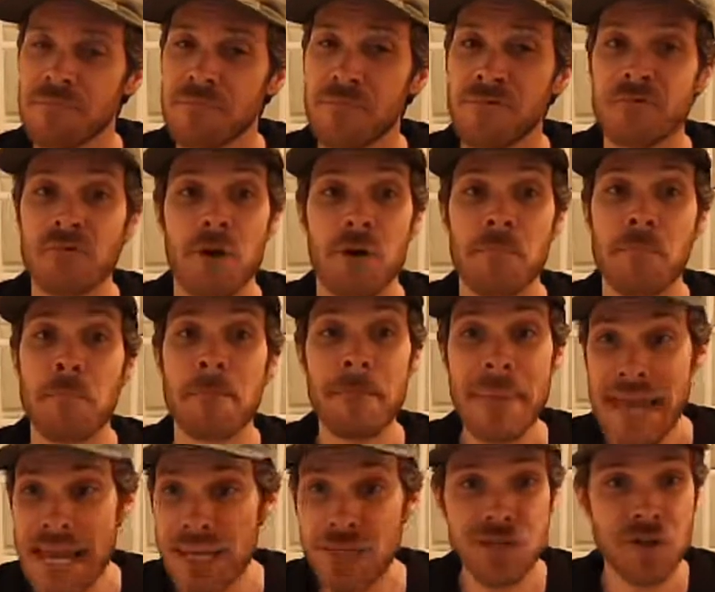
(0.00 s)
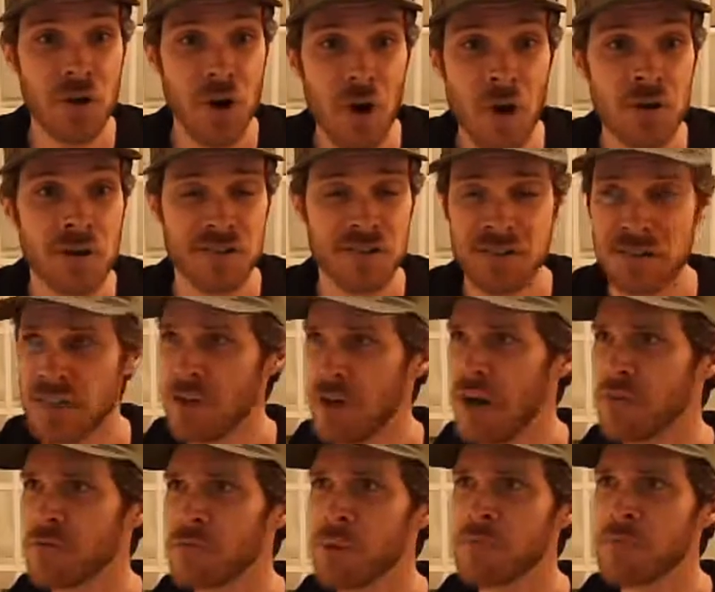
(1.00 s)
from major artists.
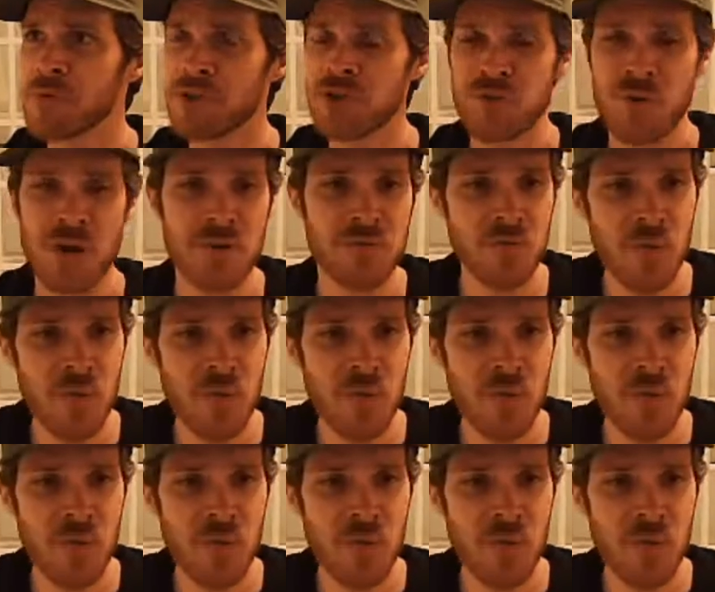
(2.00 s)
I remember Trent